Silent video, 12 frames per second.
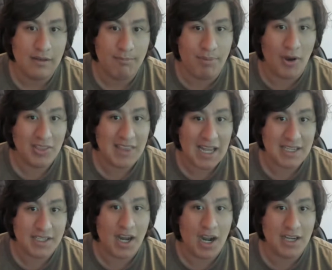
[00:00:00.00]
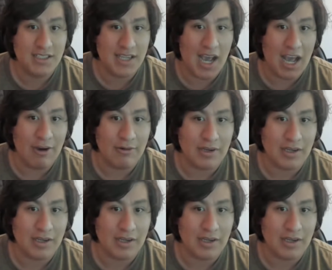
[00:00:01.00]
Put that dog down.